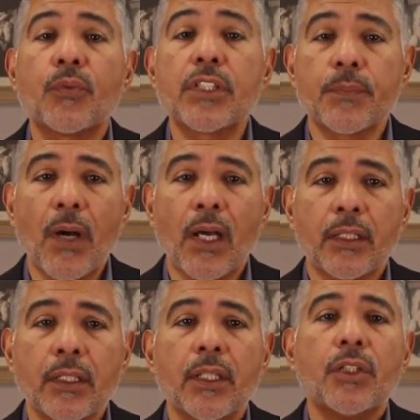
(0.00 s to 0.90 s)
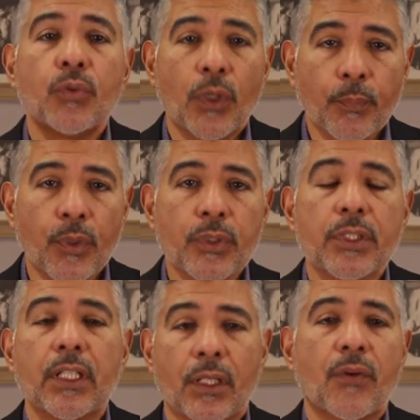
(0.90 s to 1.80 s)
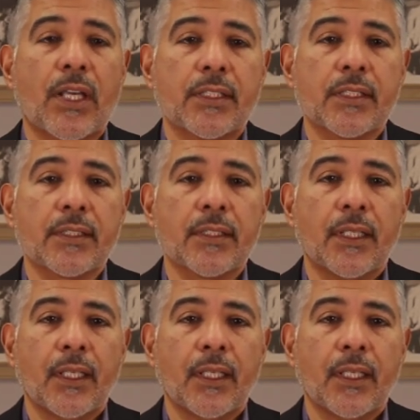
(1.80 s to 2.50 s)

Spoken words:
respond to a person in crisis.